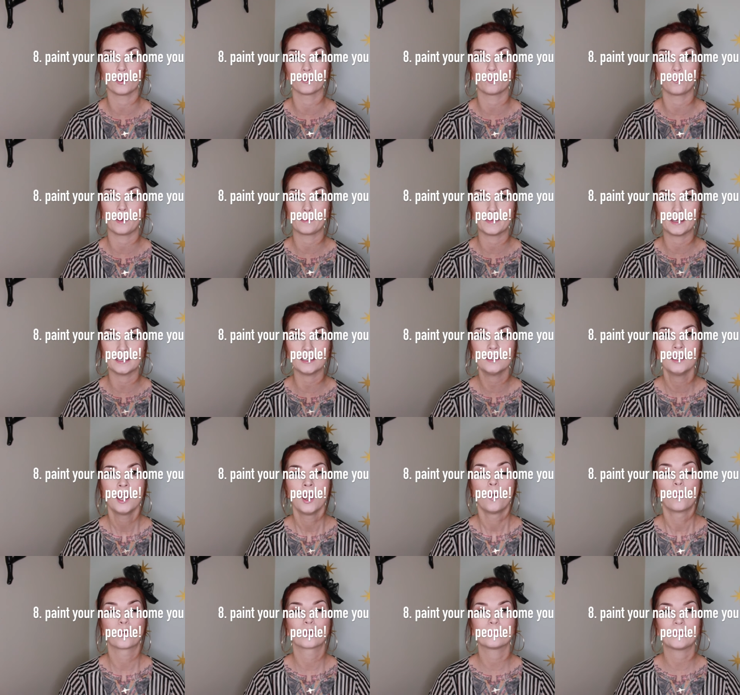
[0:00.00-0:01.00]
where women
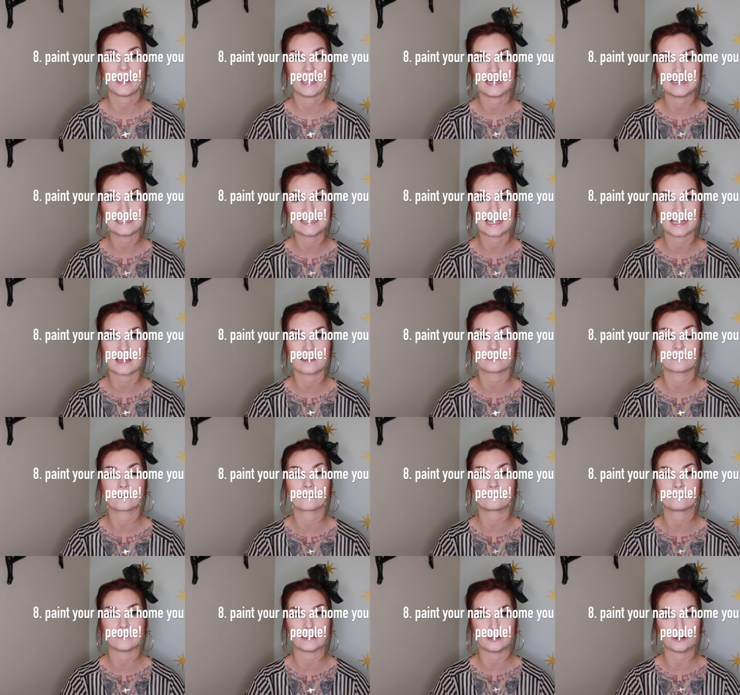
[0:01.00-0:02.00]
were painting
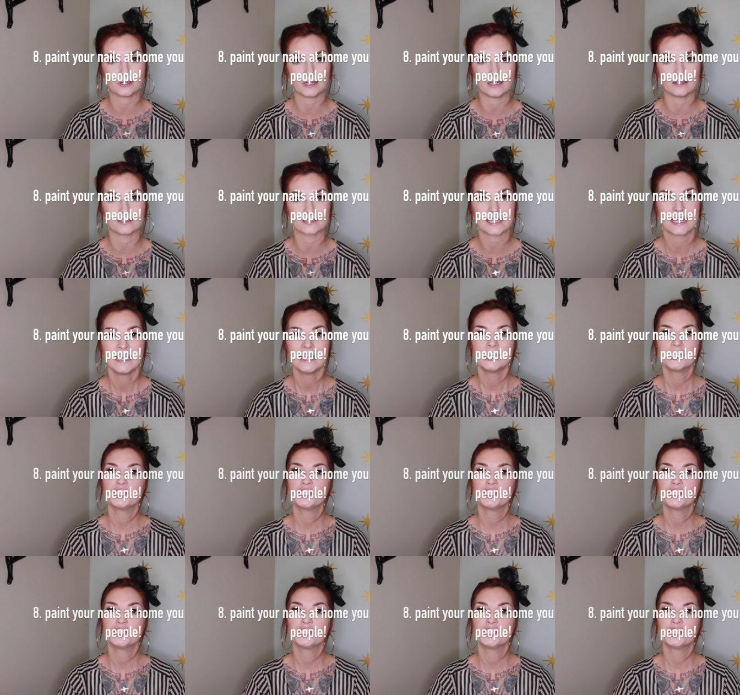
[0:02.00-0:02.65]
their fingernails.